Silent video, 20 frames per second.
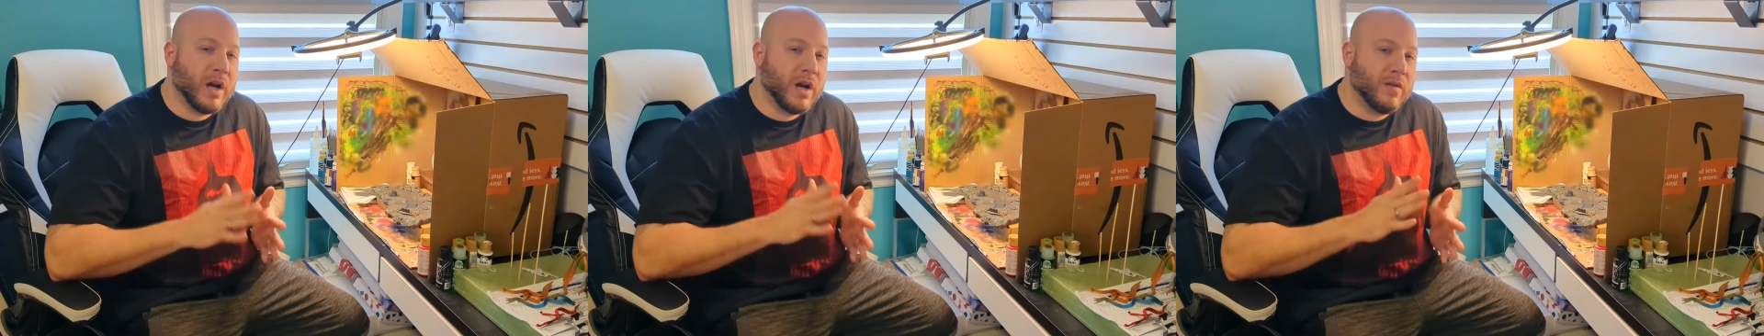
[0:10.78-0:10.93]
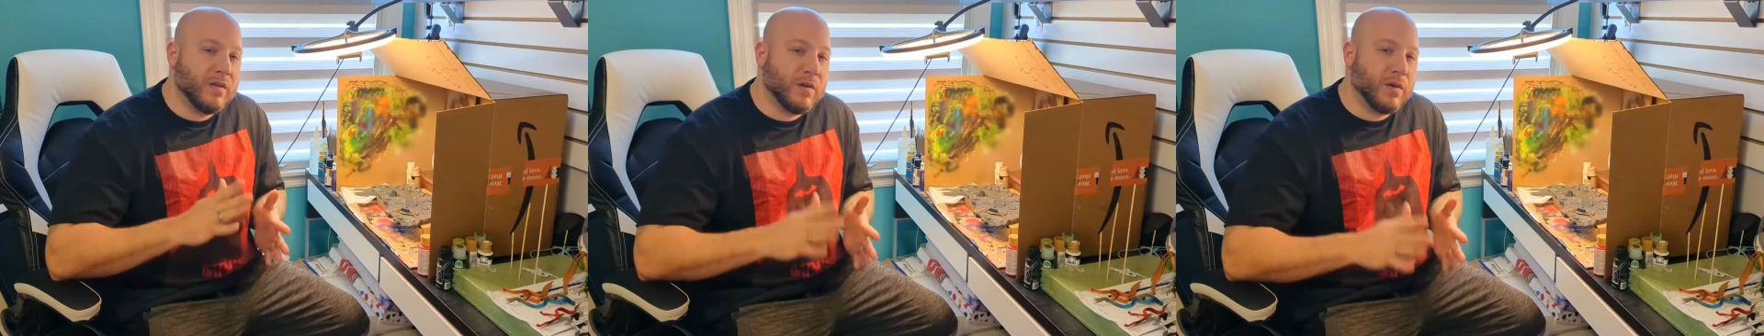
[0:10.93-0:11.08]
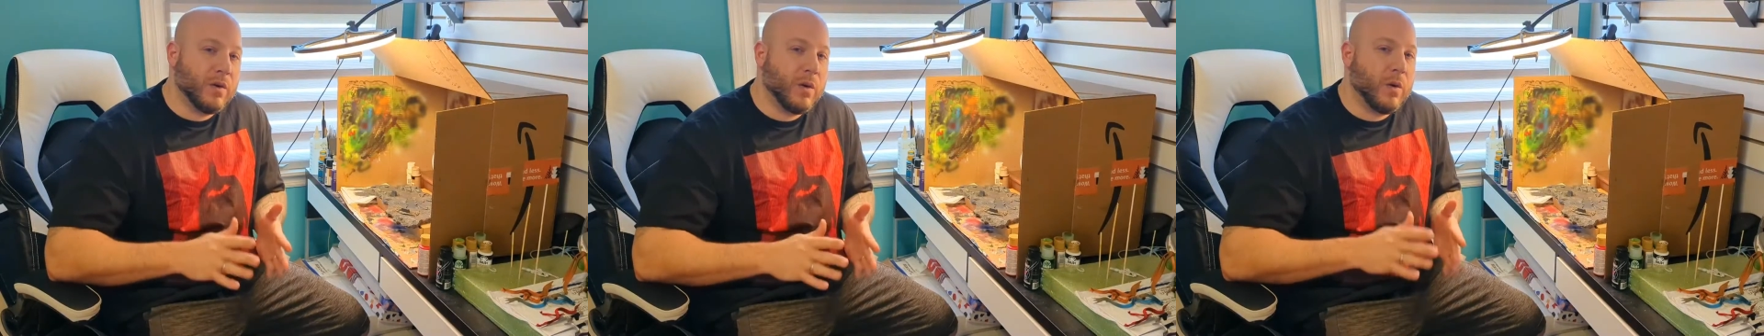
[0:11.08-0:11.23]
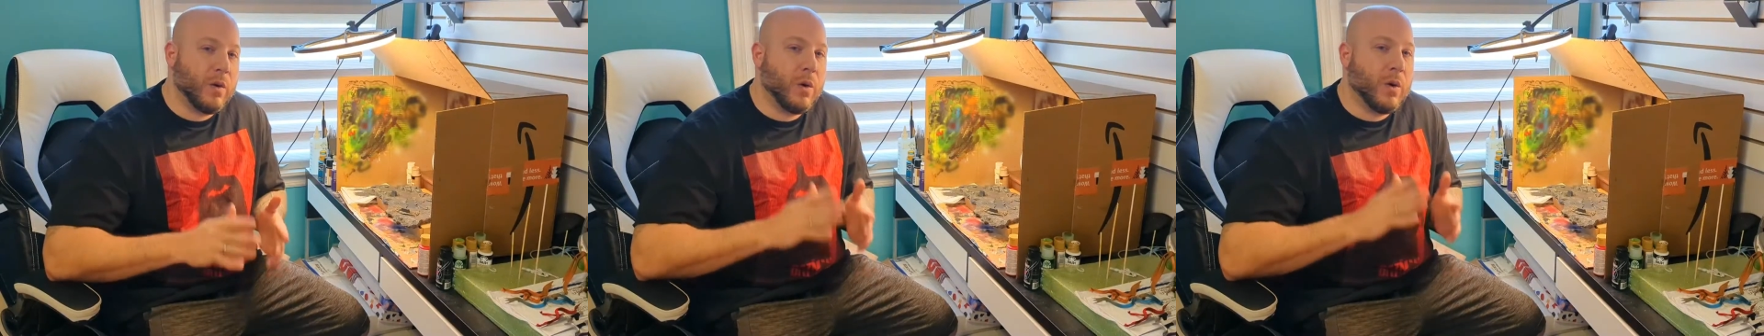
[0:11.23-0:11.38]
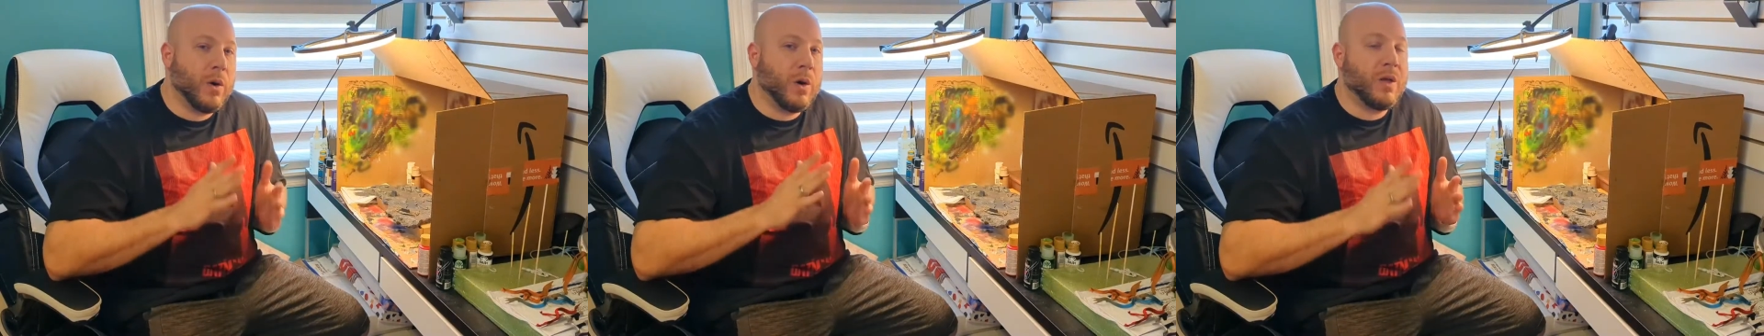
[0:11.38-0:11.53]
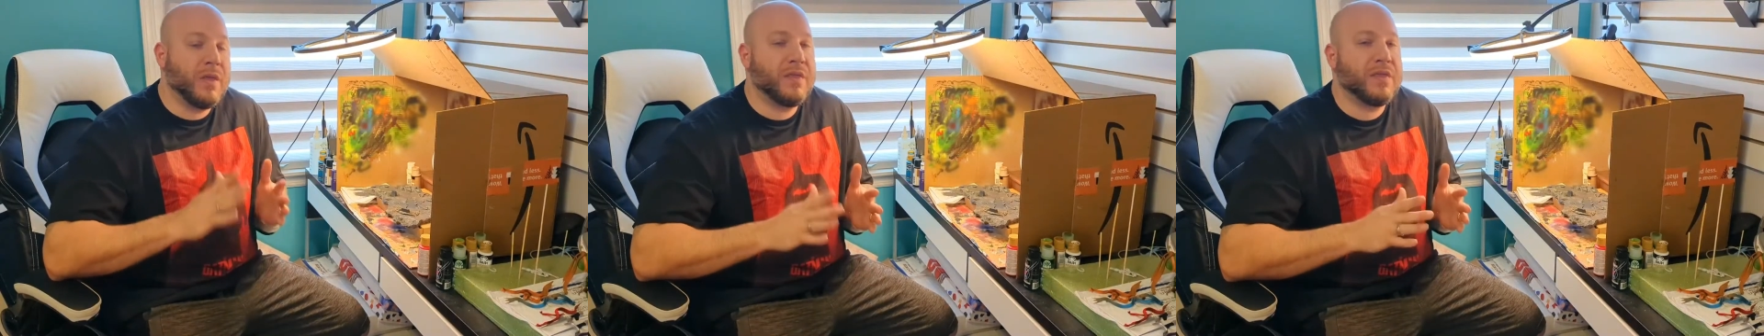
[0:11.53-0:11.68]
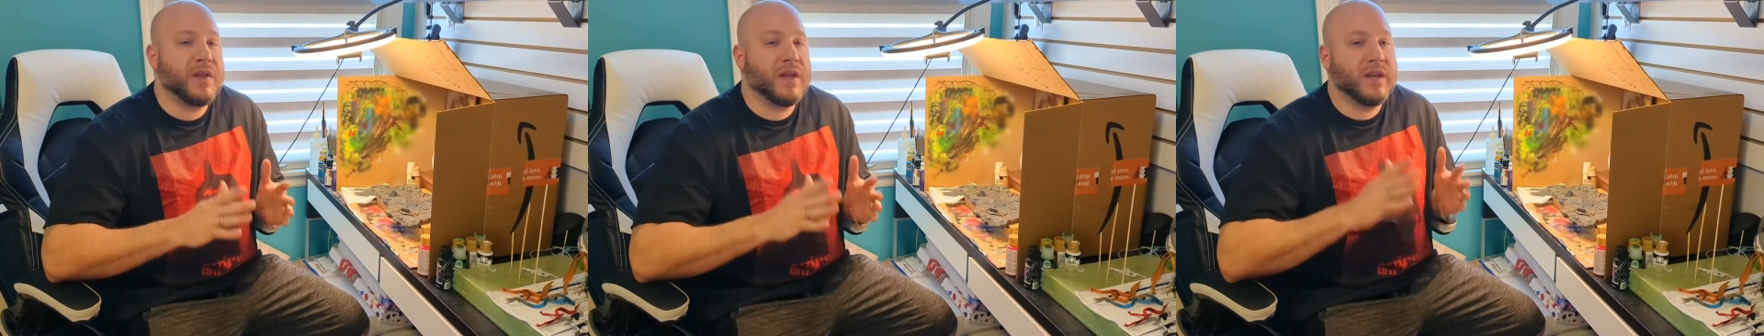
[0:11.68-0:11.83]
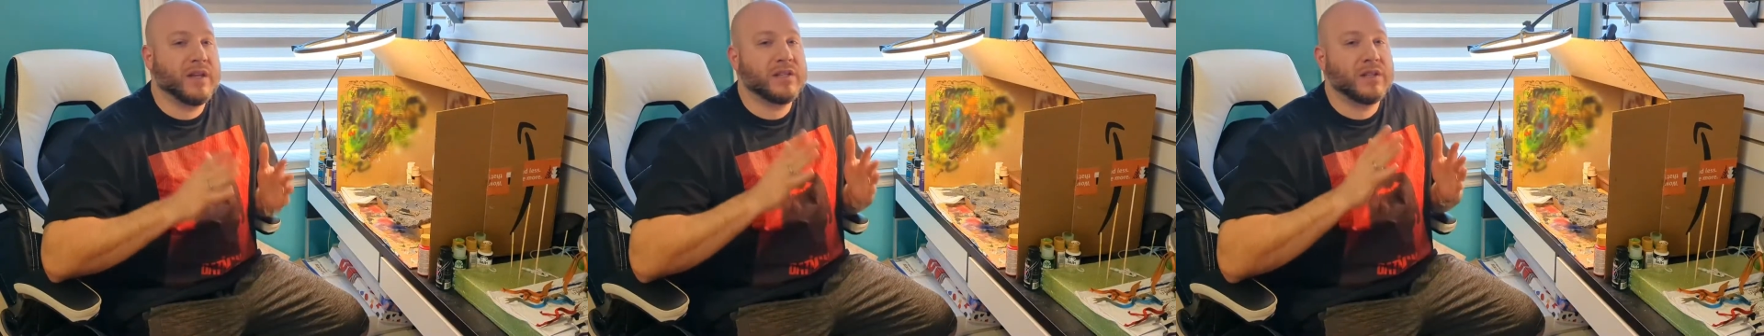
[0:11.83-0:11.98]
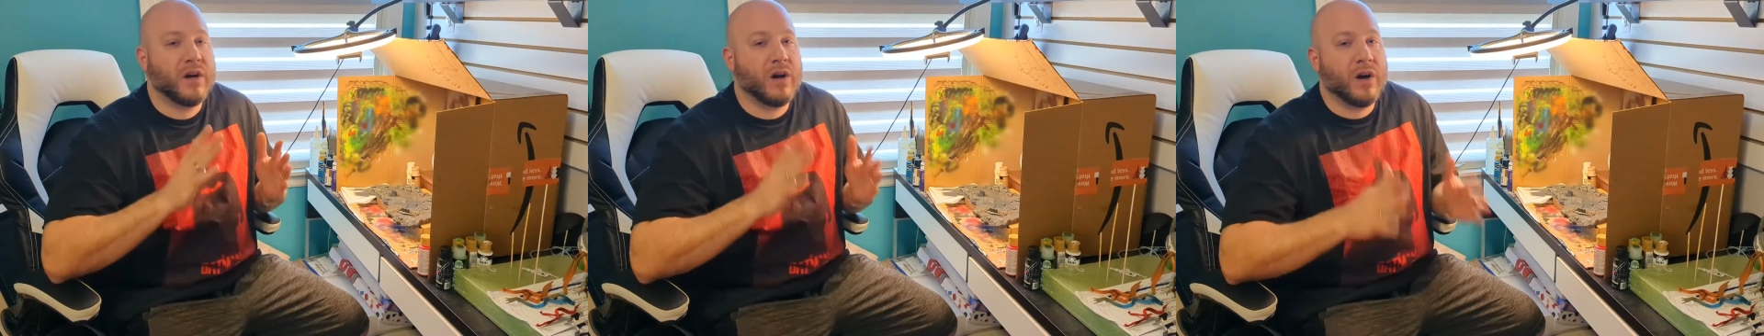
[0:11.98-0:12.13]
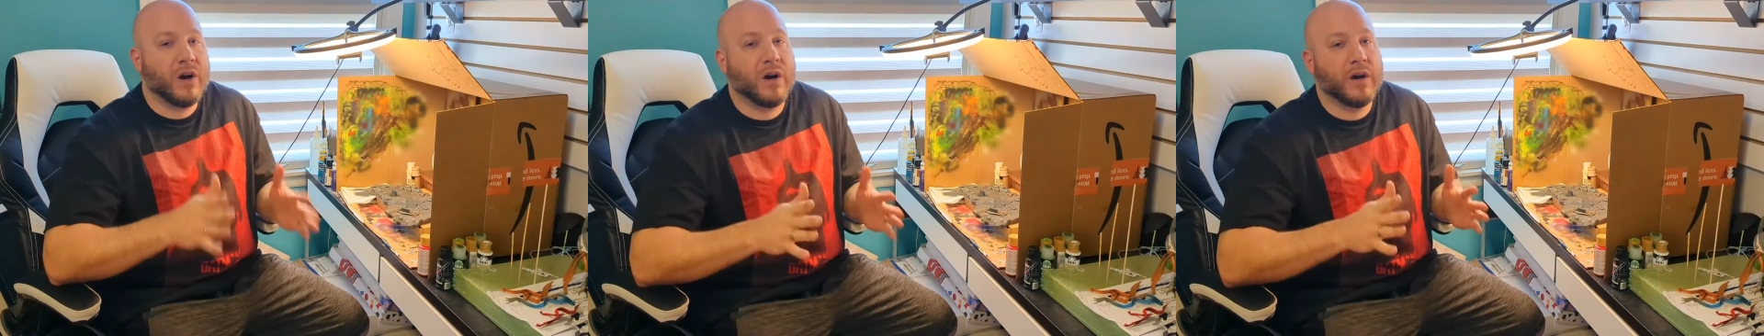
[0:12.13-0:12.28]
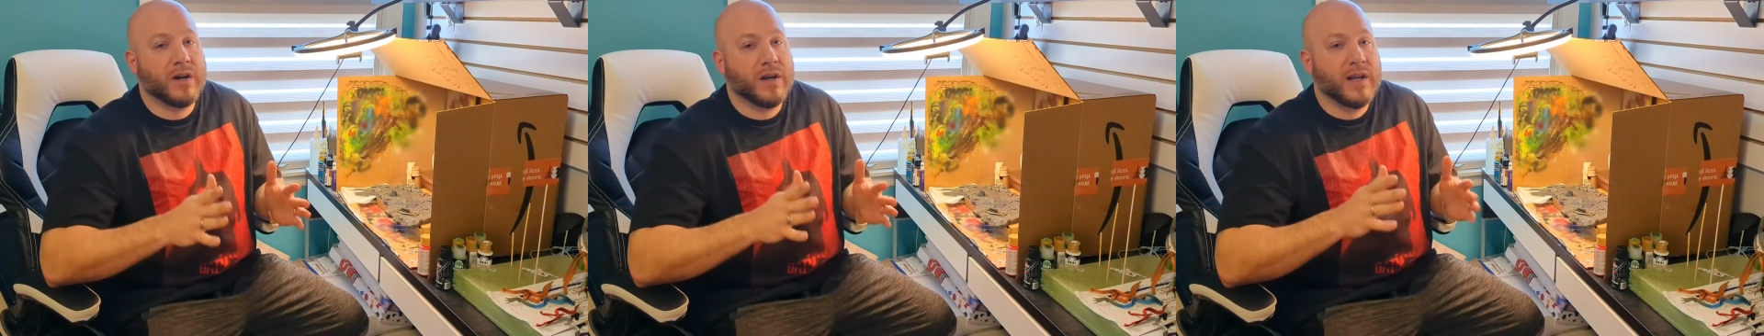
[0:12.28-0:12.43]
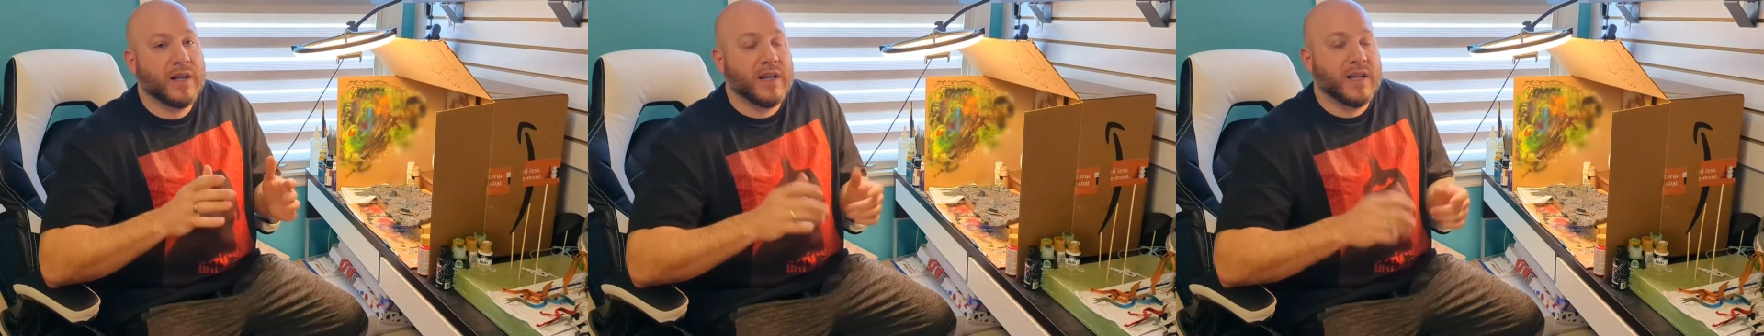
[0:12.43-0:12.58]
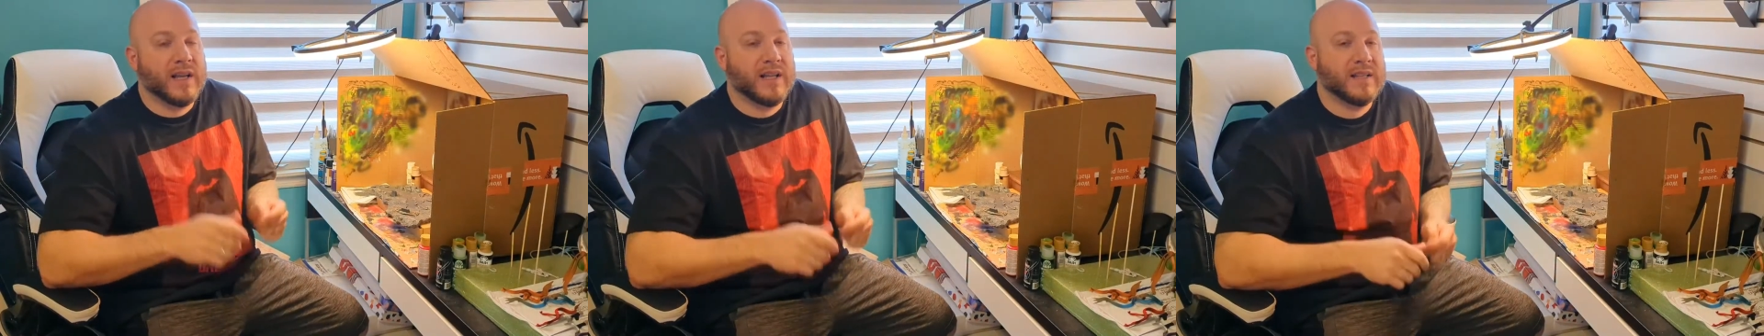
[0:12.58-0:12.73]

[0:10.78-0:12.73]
cover all things art.